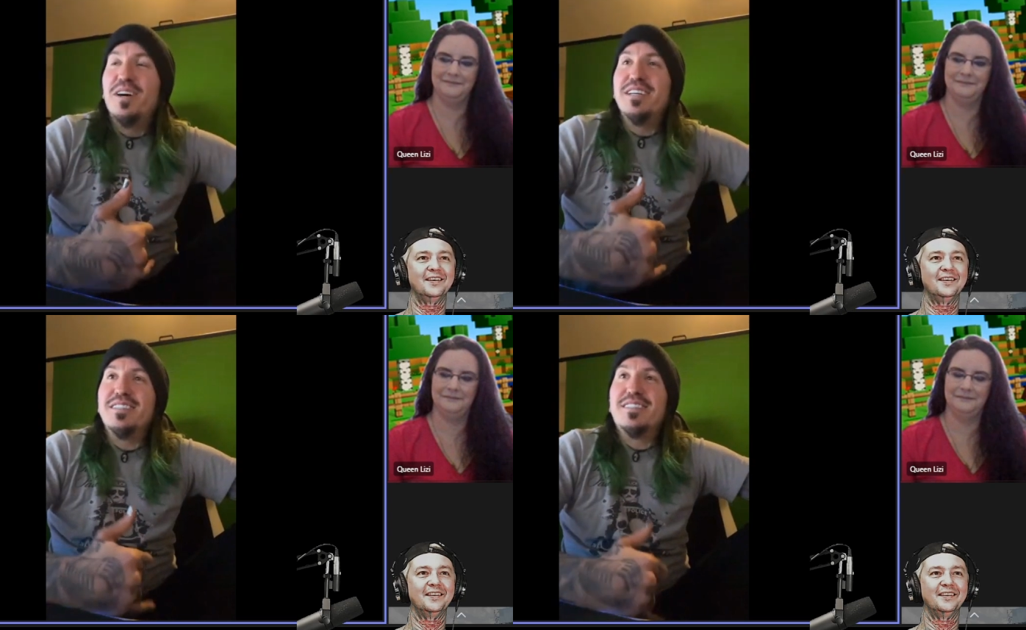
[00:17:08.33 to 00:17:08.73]

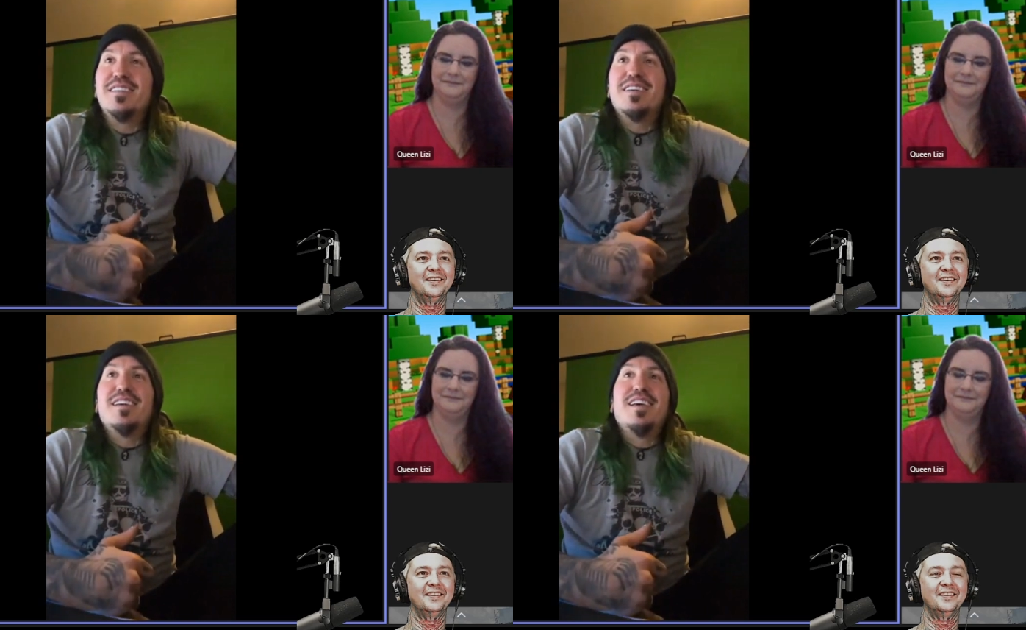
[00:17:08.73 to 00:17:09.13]

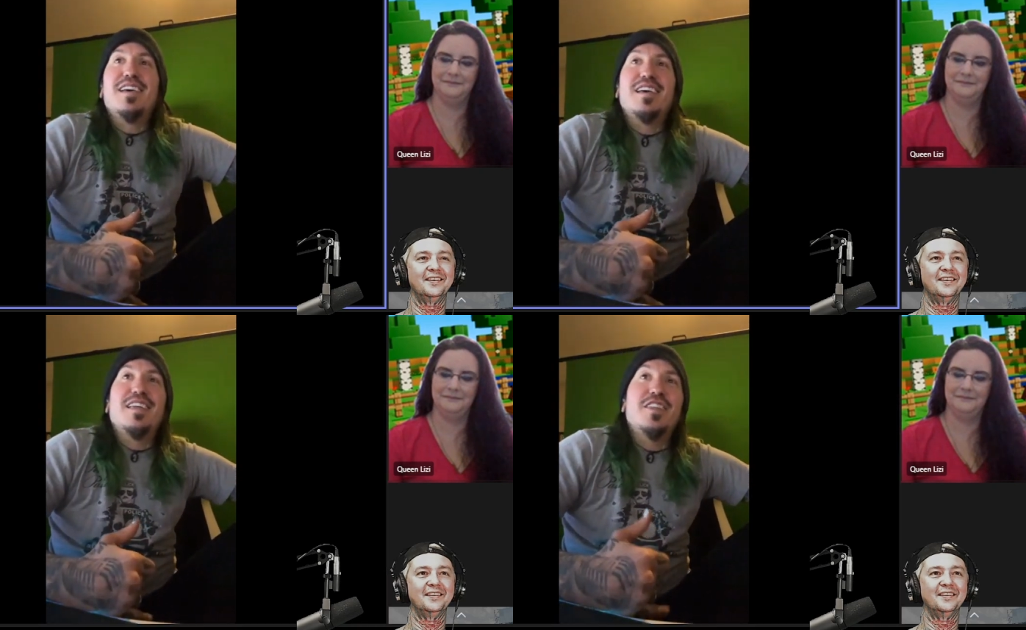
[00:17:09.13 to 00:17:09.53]
Speaker 1: was
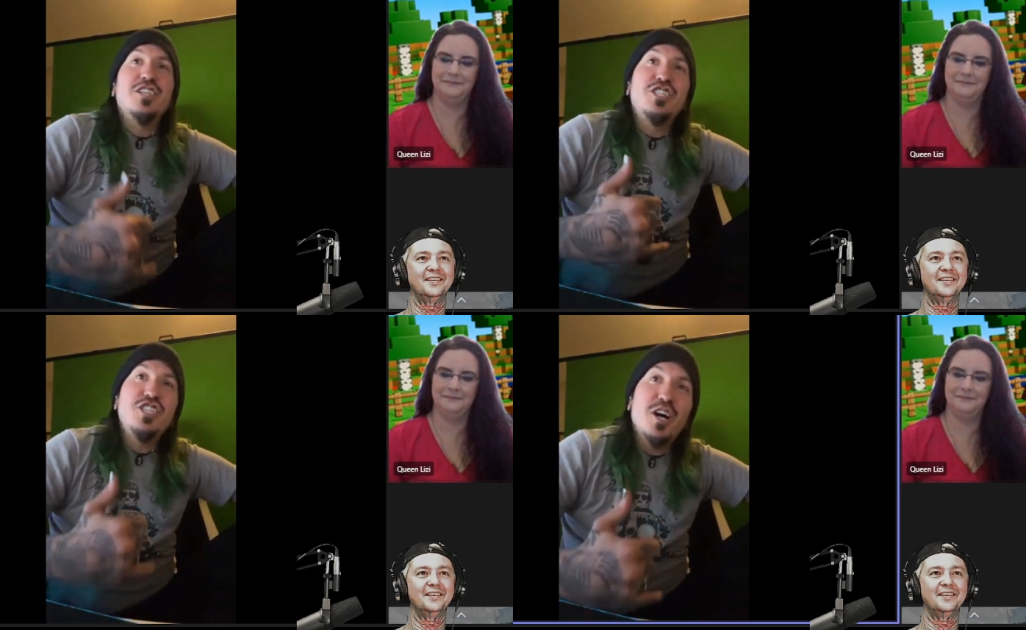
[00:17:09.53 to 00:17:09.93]

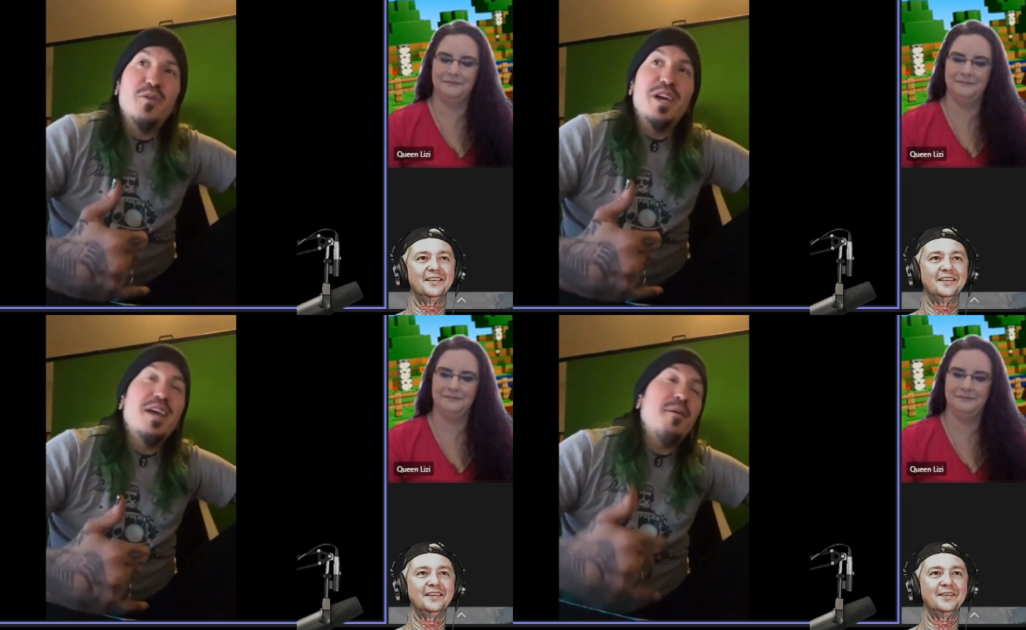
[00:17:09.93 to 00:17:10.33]
the
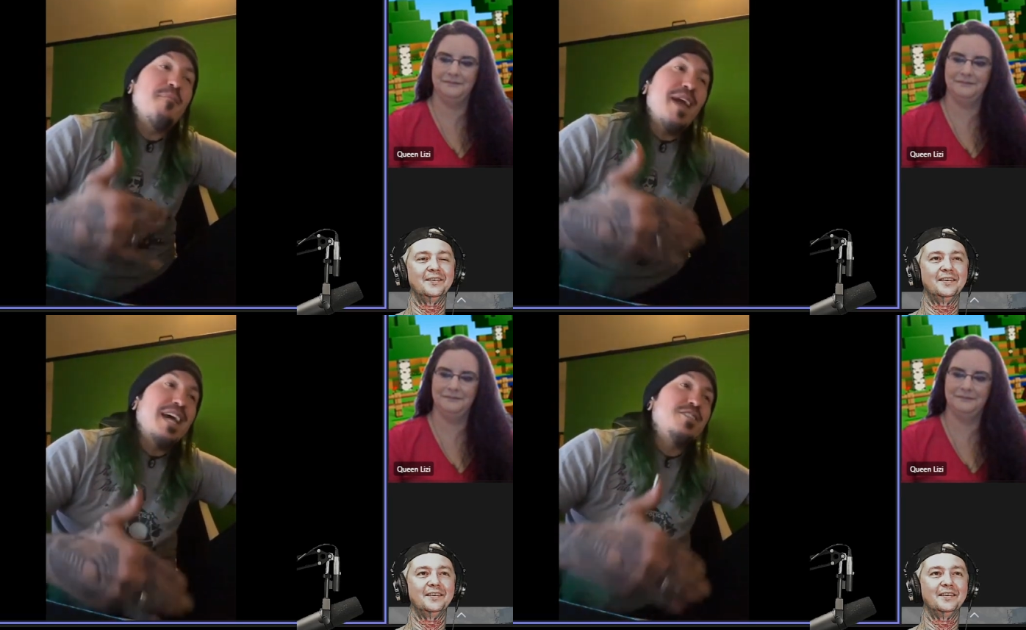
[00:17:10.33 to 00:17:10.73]
Joey
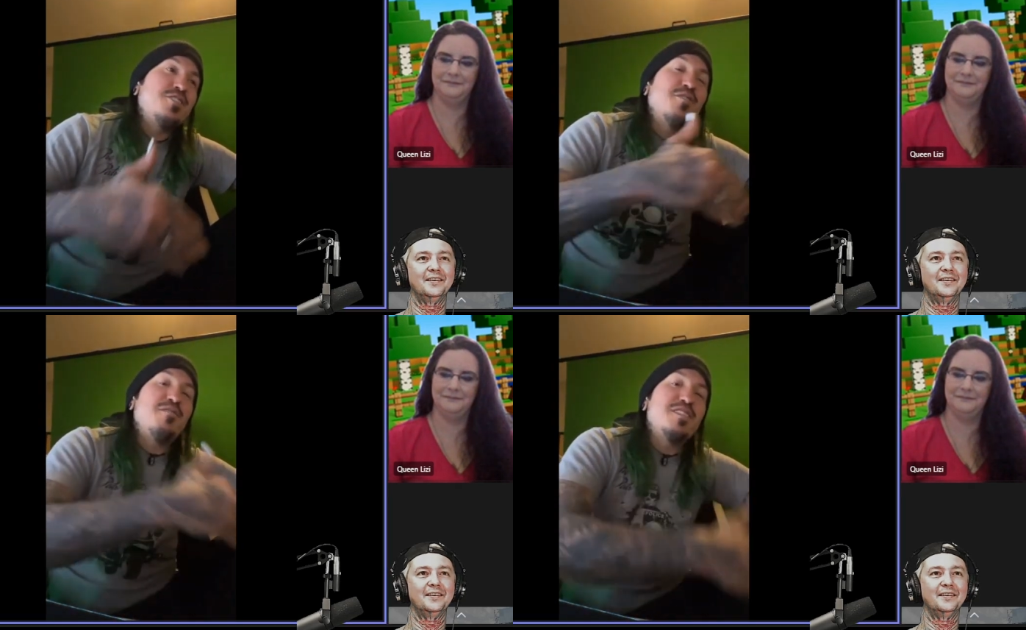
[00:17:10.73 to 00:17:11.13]
manager